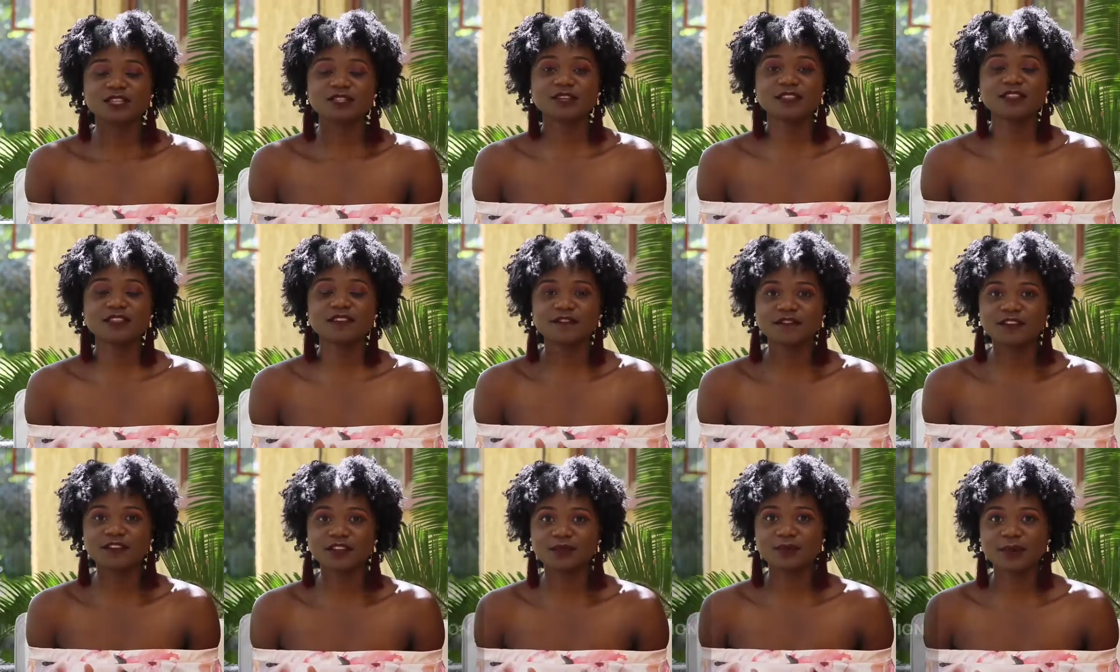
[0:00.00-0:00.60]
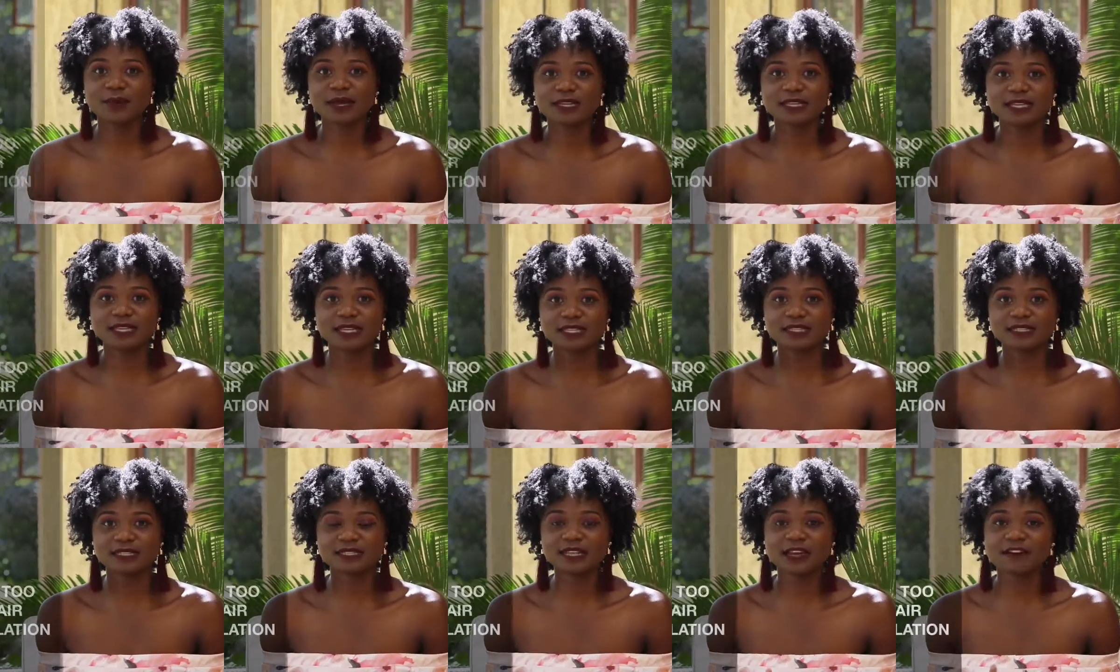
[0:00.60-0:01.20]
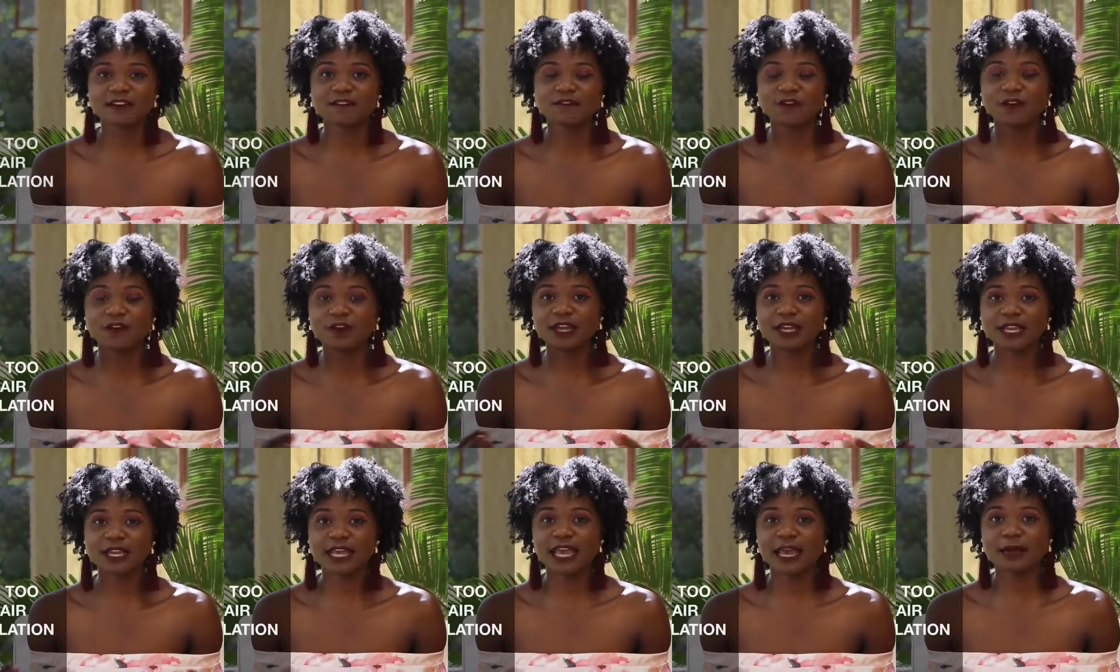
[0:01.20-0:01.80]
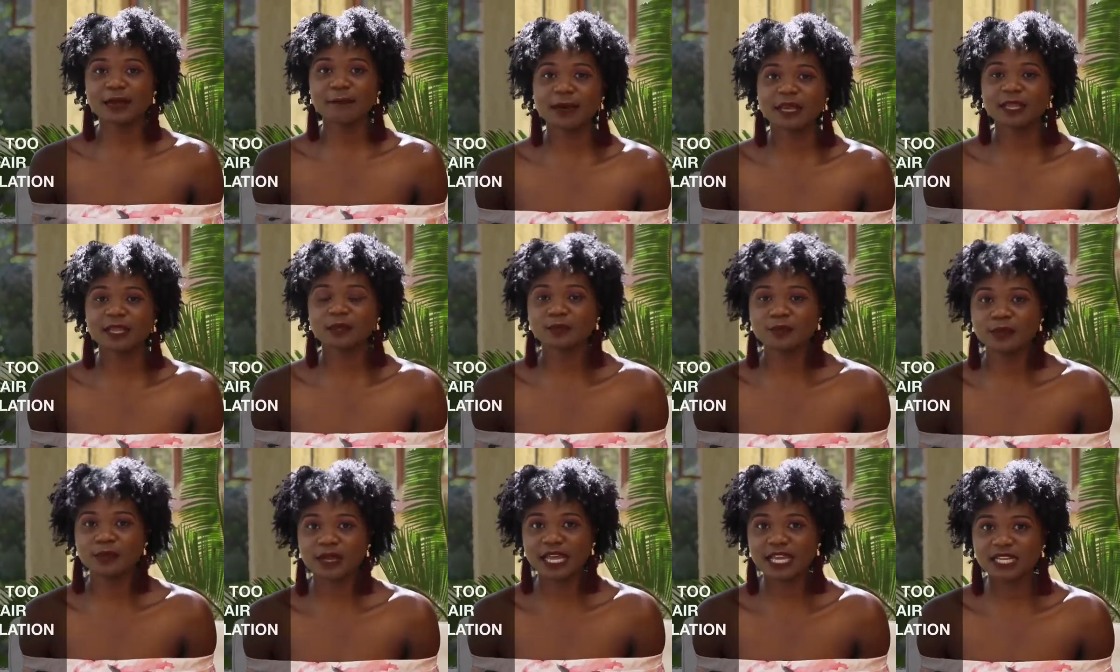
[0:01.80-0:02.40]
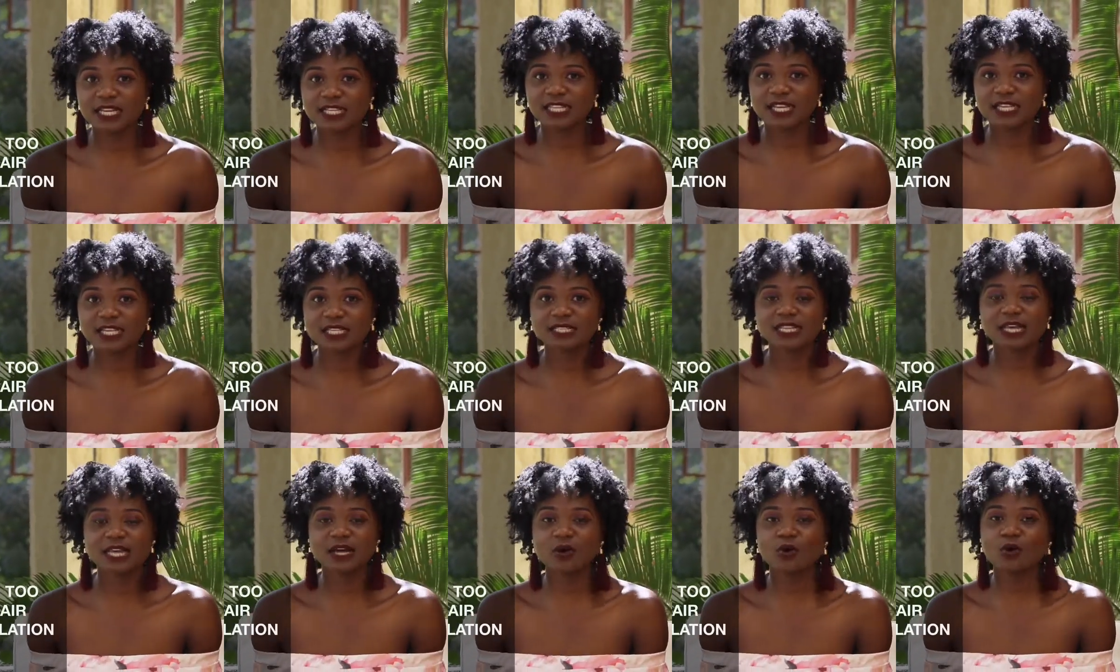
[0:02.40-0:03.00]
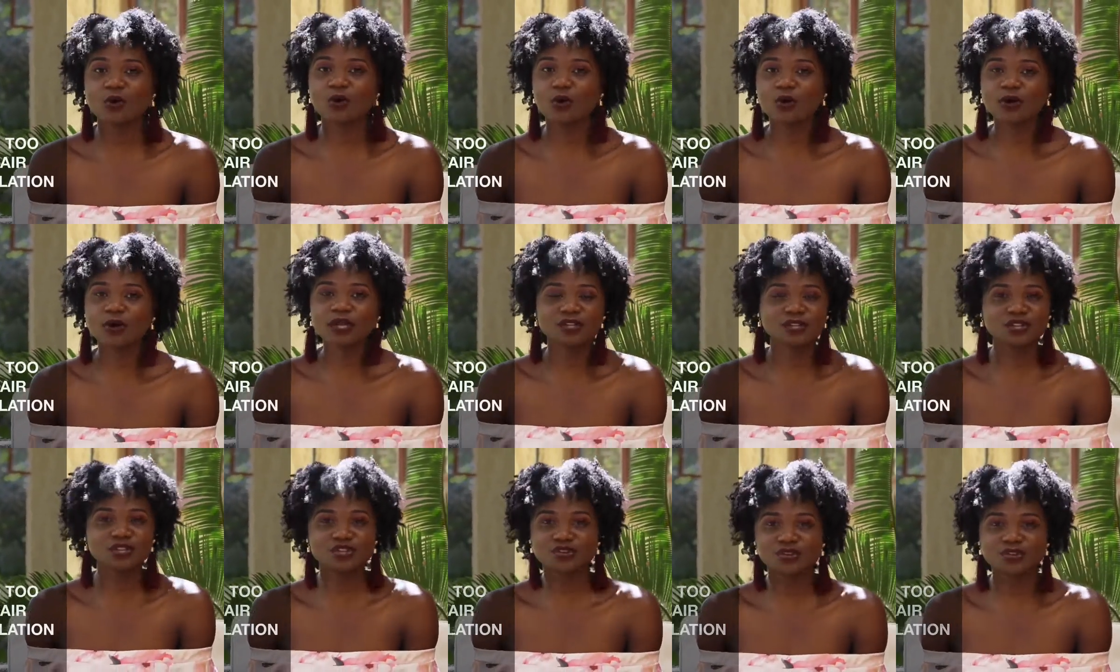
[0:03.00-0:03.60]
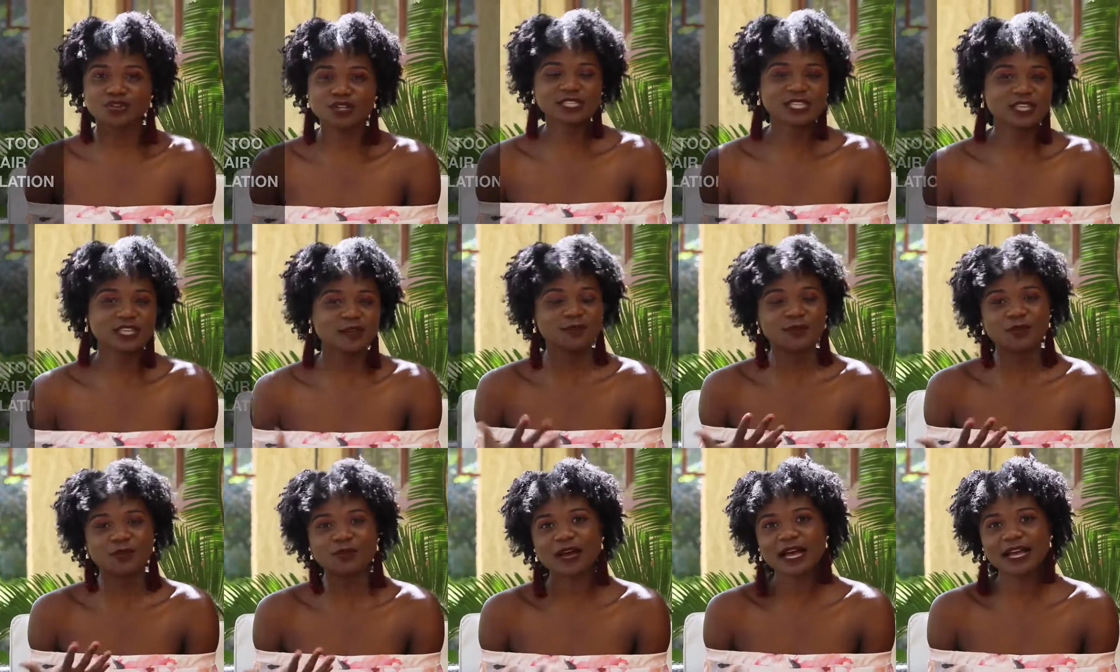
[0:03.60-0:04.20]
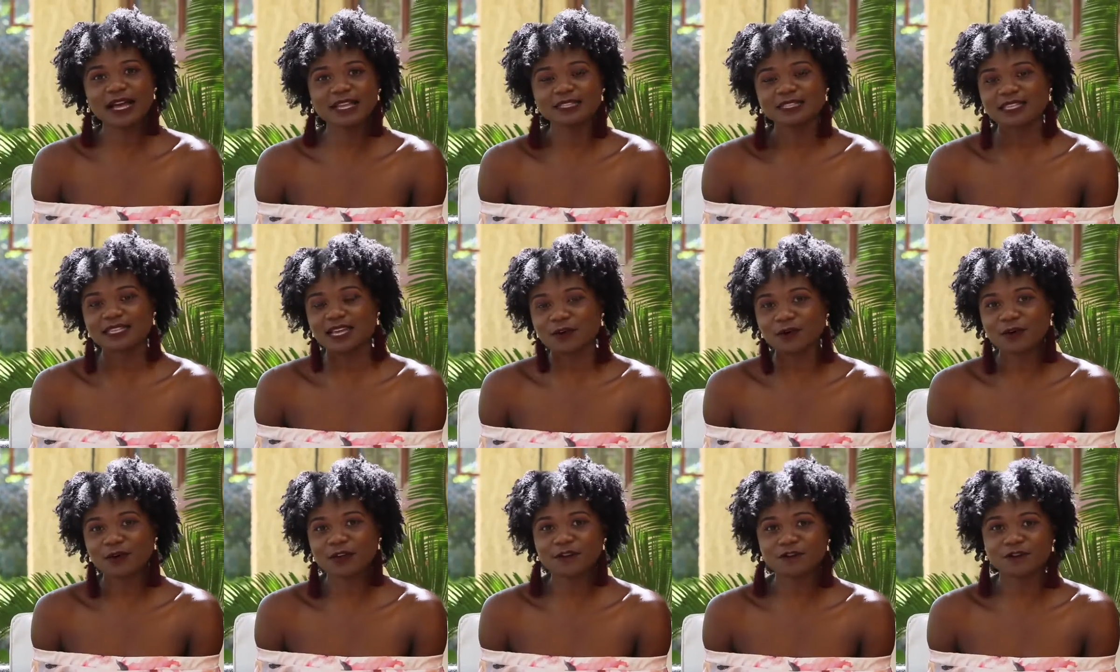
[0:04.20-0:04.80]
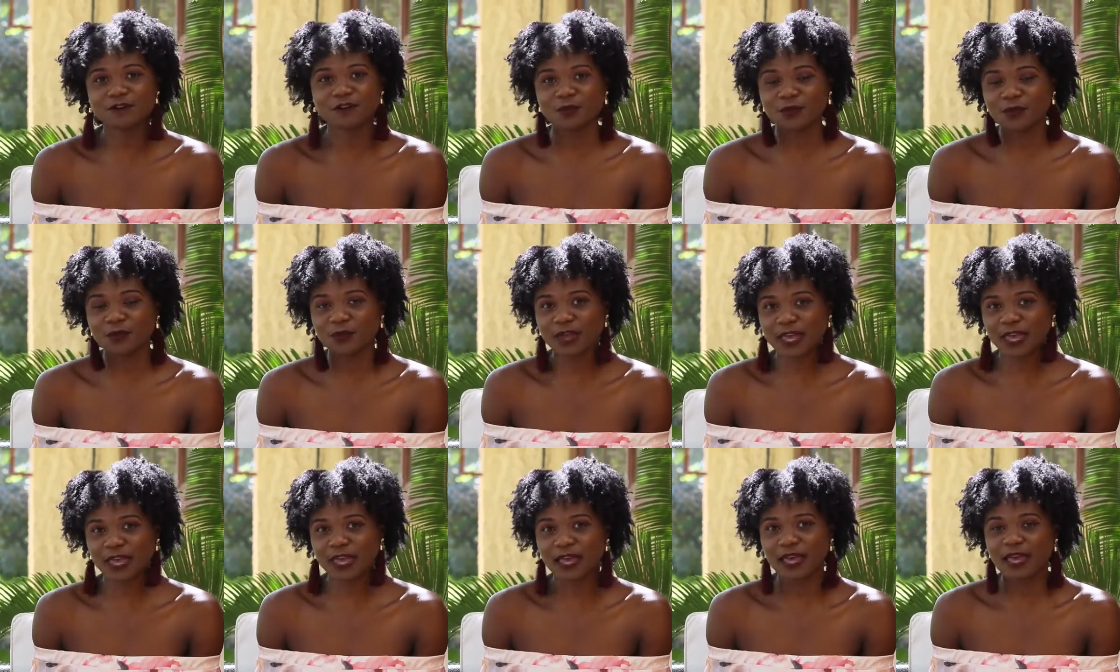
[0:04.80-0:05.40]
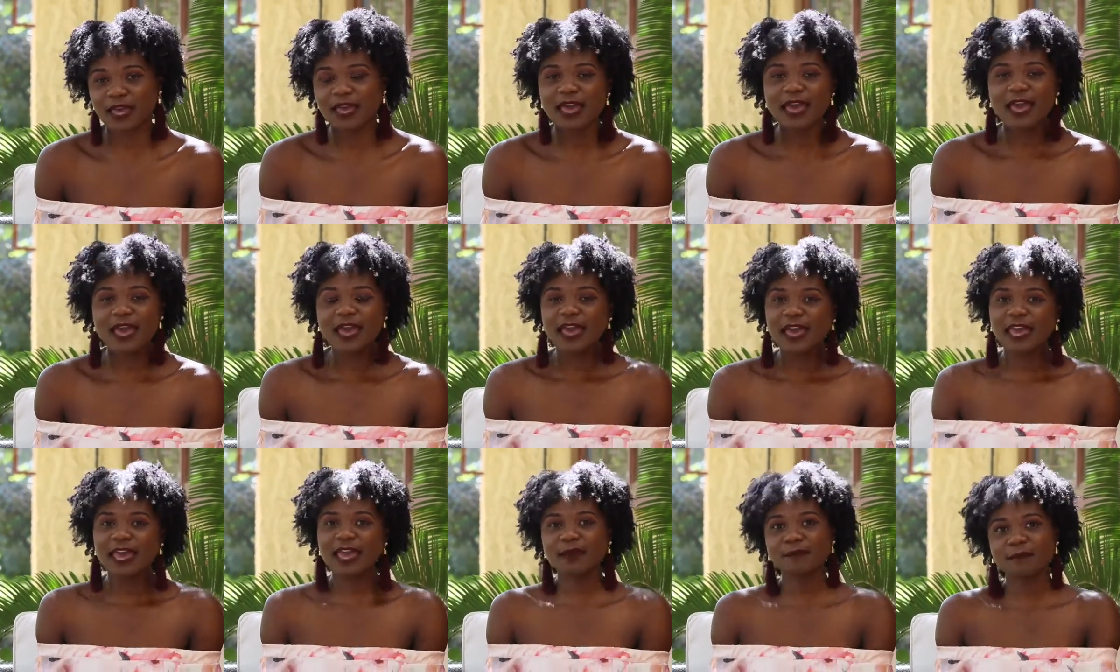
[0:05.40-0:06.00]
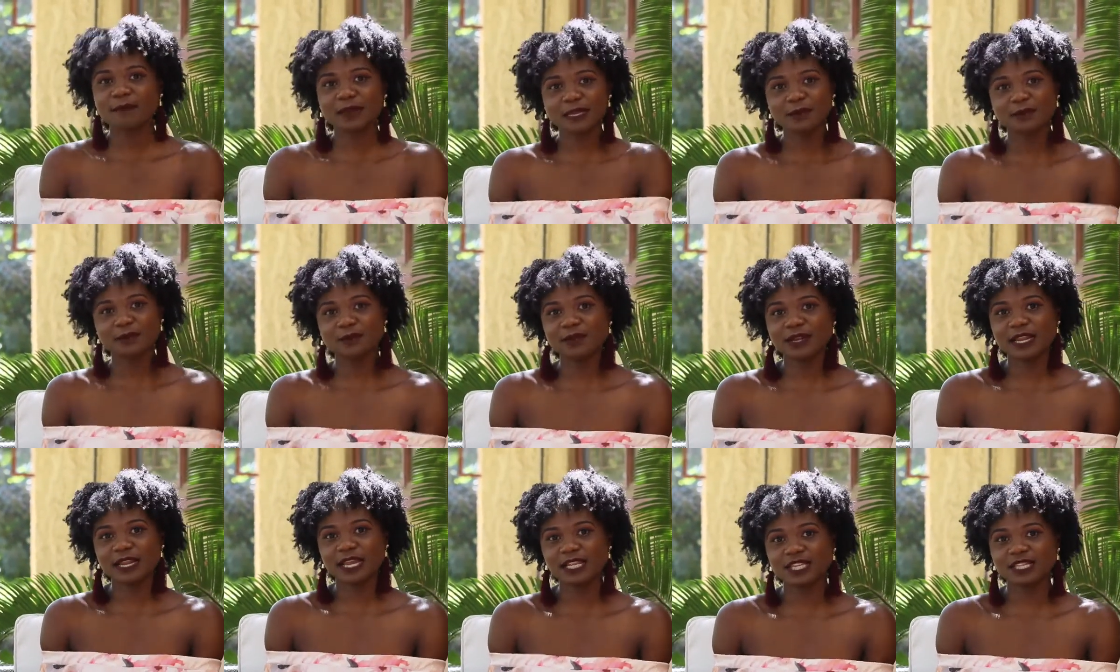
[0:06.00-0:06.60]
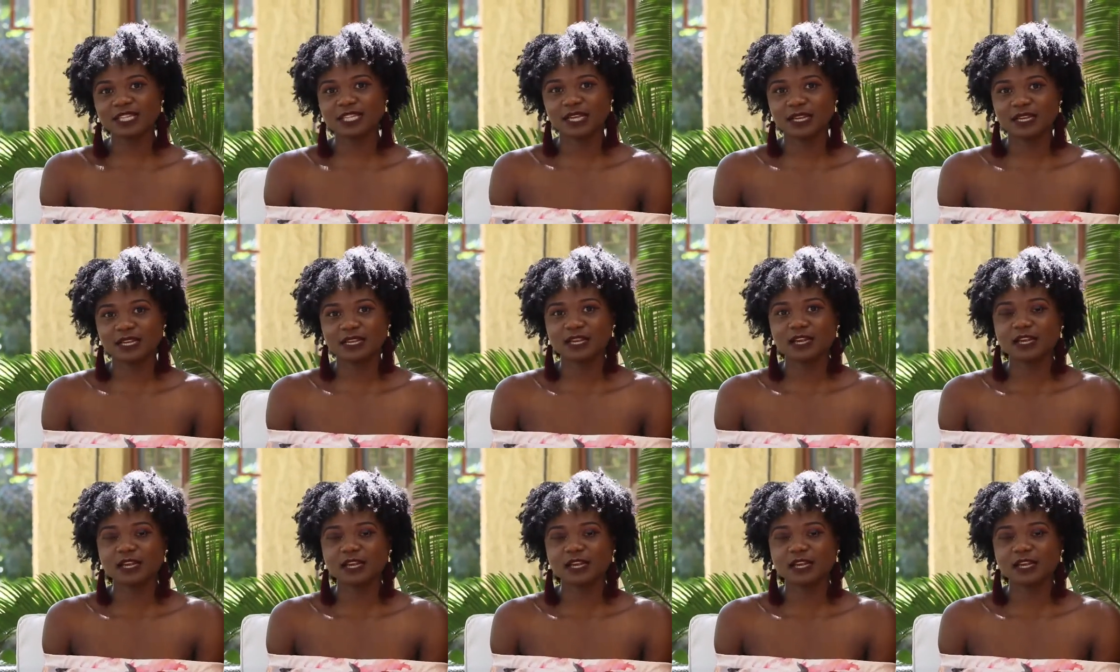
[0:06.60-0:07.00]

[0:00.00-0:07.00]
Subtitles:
So the fifth one is avoid hair manipulations, or in short, keep your hands away from your hair. Hair manipulation.